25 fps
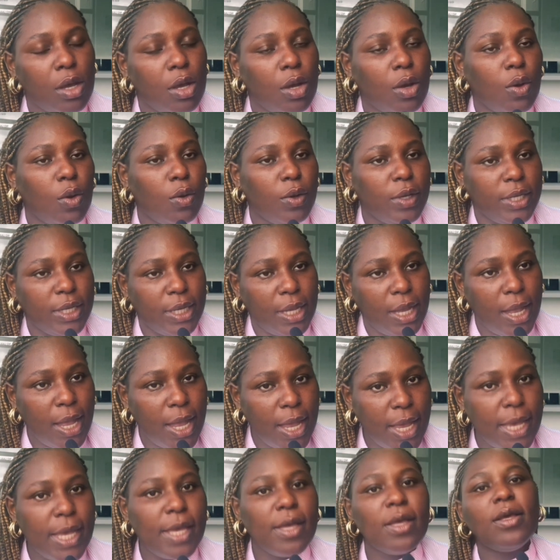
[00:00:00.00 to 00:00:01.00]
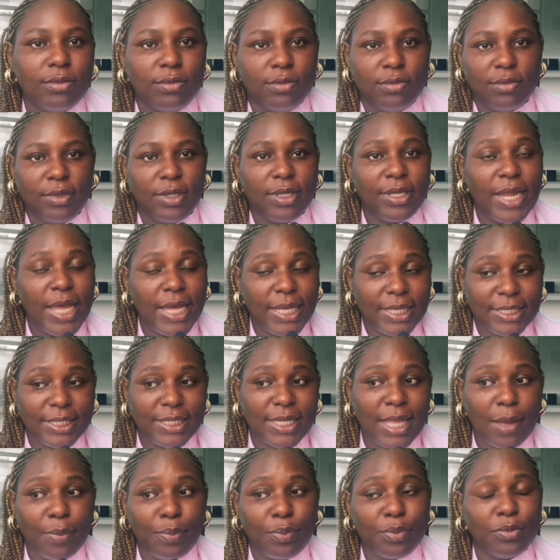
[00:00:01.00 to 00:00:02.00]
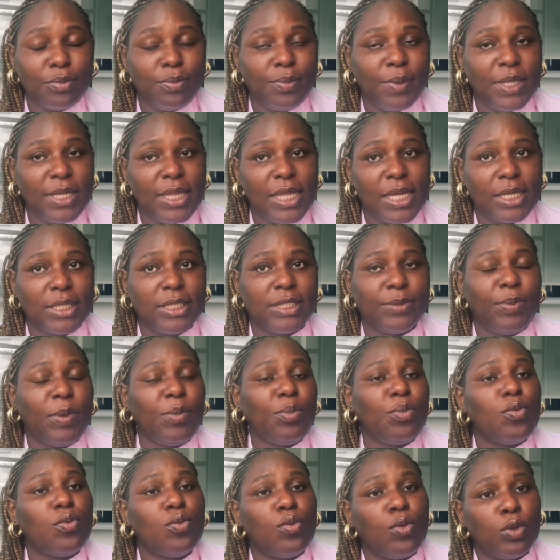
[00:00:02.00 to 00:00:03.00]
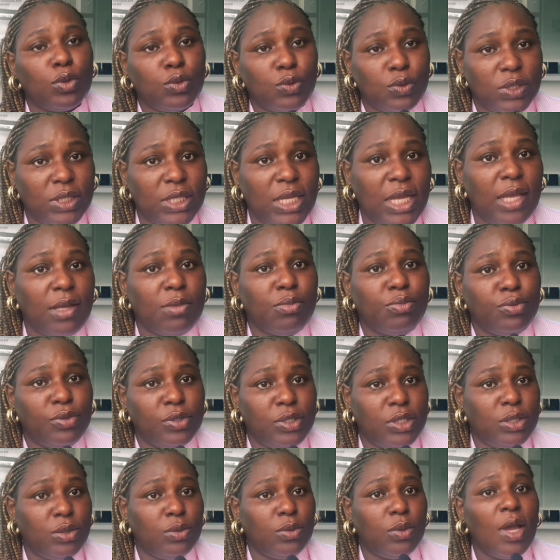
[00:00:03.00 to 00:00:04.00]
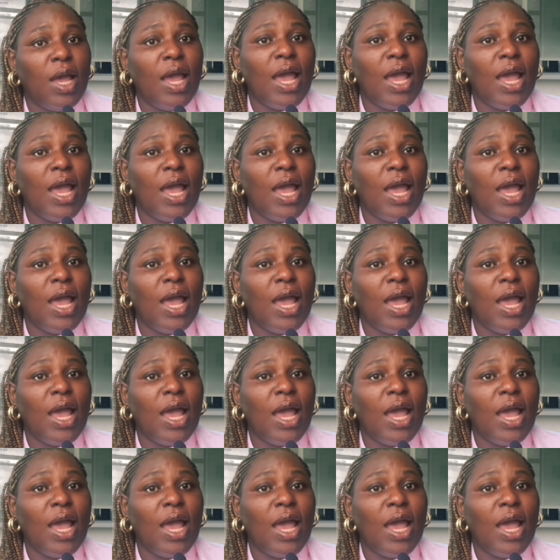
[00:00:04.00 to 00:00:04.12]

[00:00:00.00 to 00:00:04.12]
Okay. Next step would be that people want to stay in Brazil